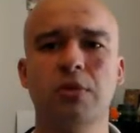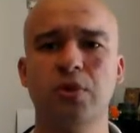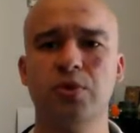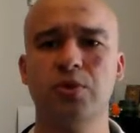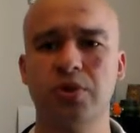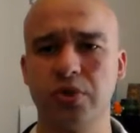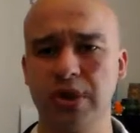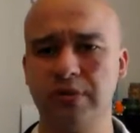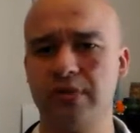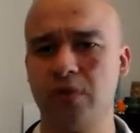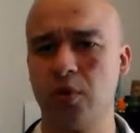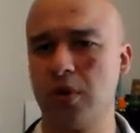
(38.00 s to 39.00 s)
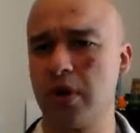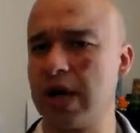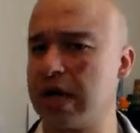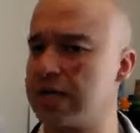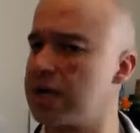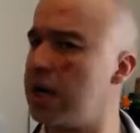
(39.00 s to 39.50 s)
usually for
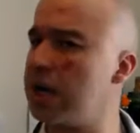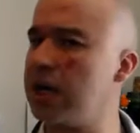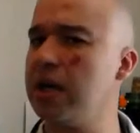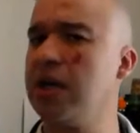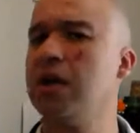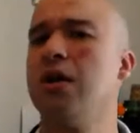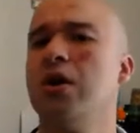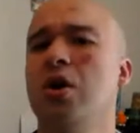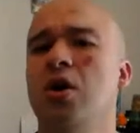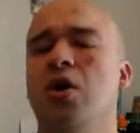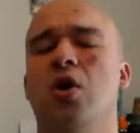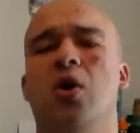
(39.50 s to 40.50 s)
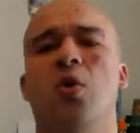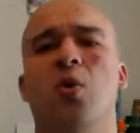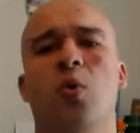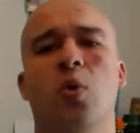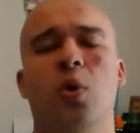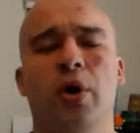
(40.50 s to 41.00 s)
anxiety
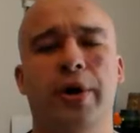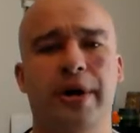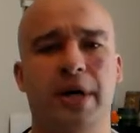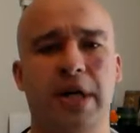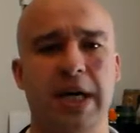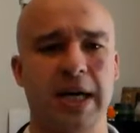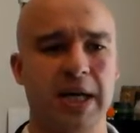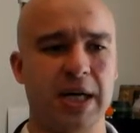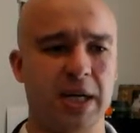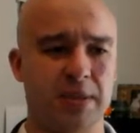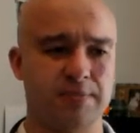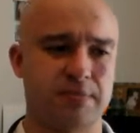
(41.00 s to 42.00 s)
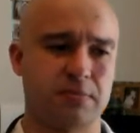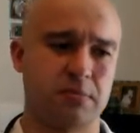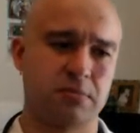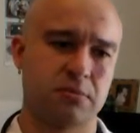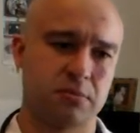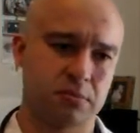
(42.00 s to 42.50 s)
or uh,
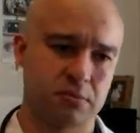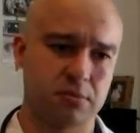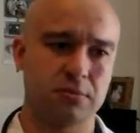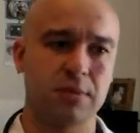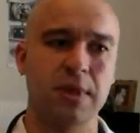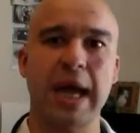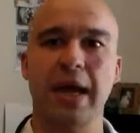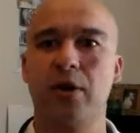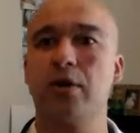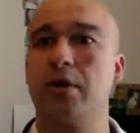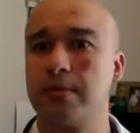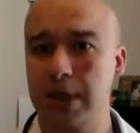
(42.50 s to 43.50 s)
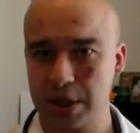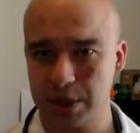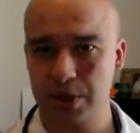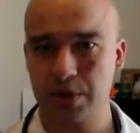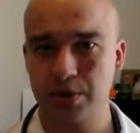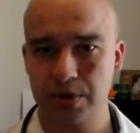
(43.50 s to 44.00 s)
anger
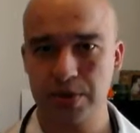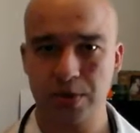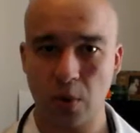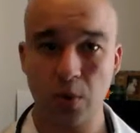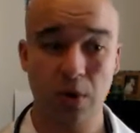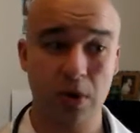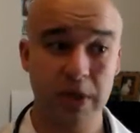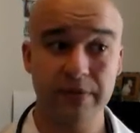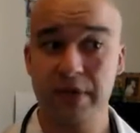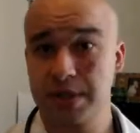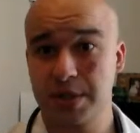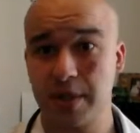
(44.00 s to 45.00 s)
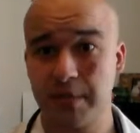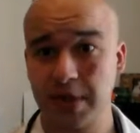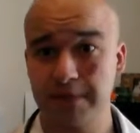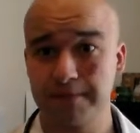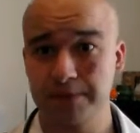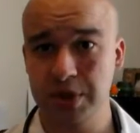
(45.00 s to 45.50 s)
issues or even
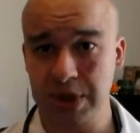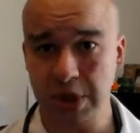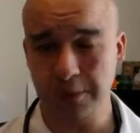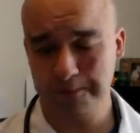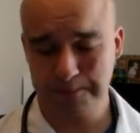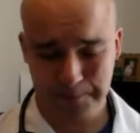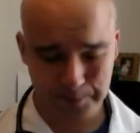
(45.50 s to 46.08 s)
insomnia. So,